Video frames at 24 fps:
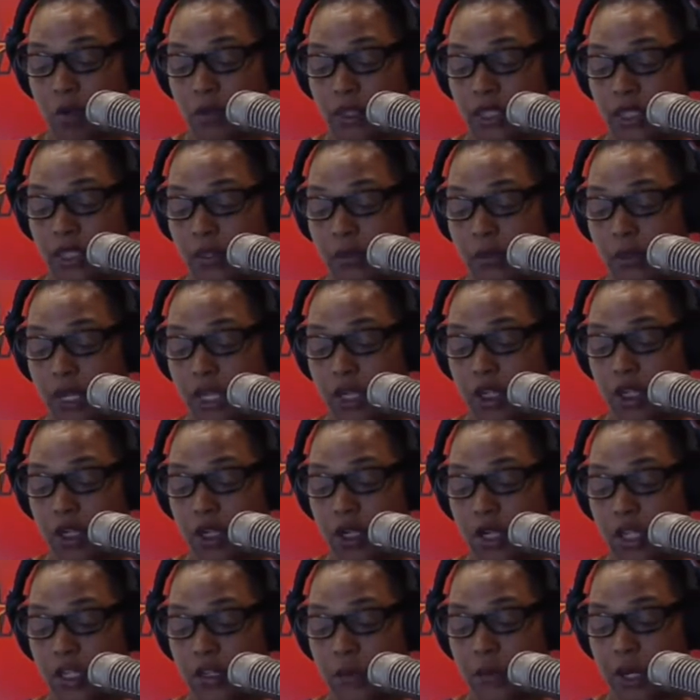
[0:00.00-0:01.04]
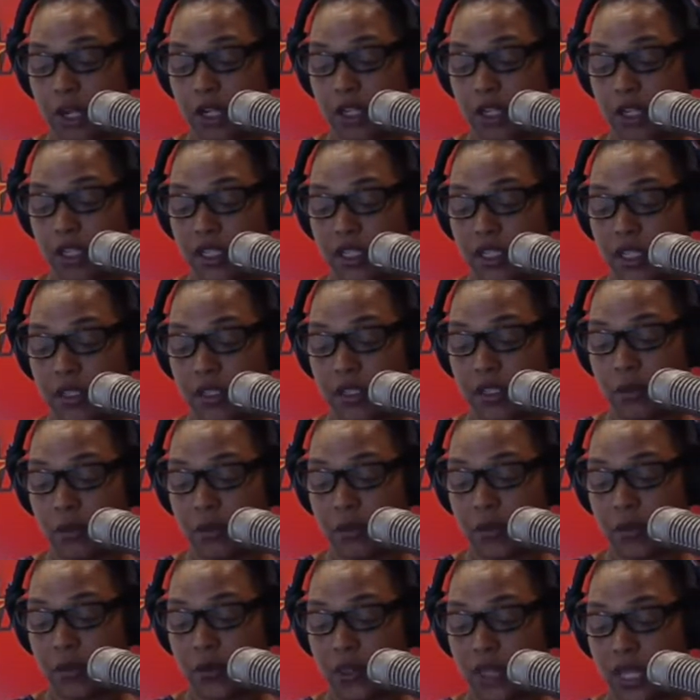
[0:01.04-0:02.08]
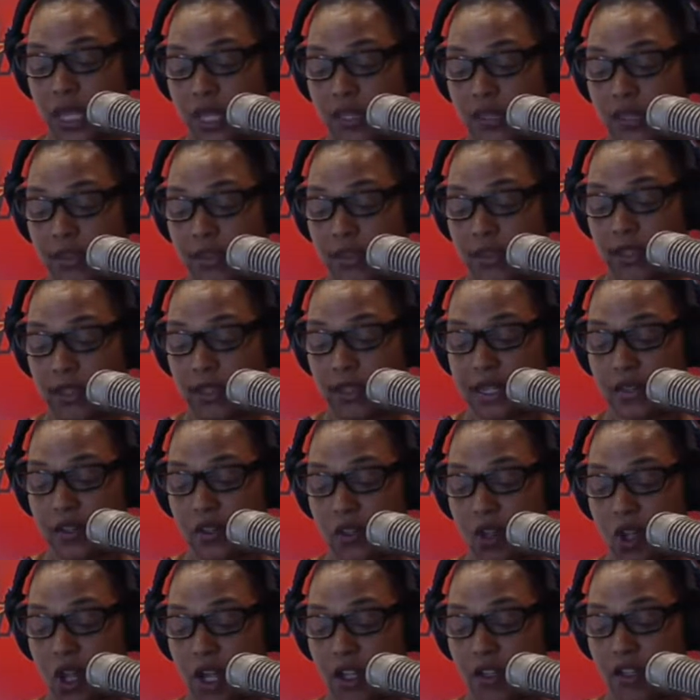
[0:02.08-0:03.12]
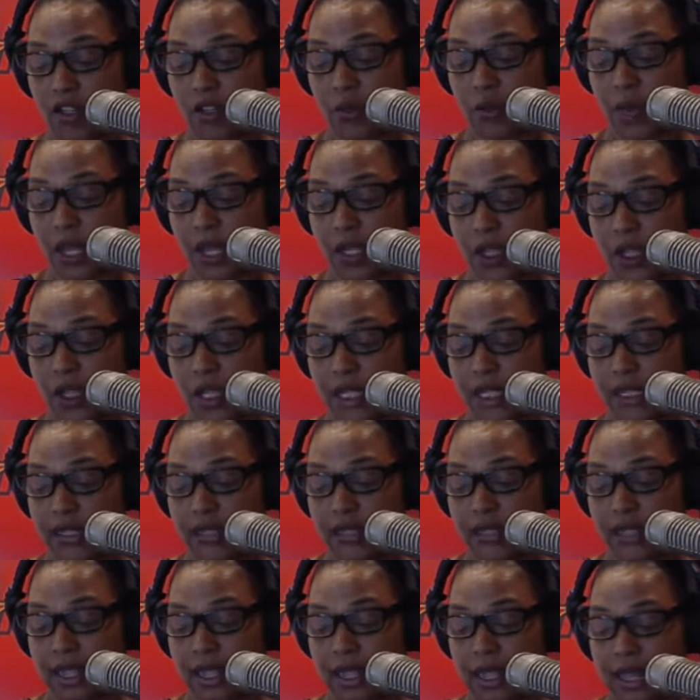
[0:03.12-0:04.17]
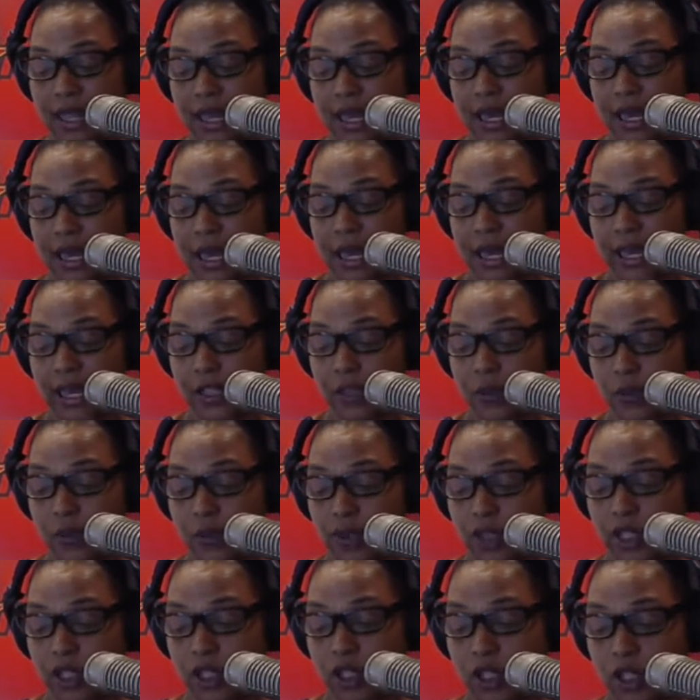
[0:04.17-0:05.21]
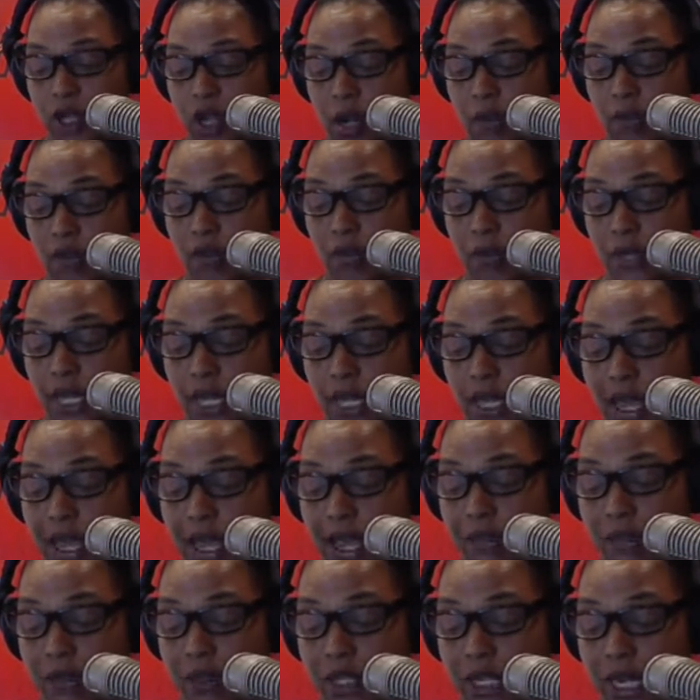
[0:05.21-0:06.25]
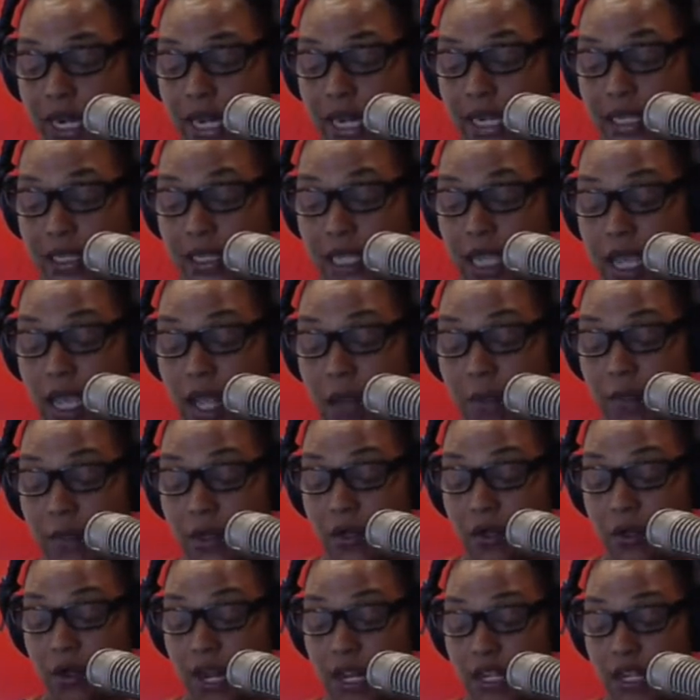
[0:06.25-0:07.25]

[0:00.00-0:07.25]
with this picture, especially since in most cases it is not specialist, high experience jobs being advertised, but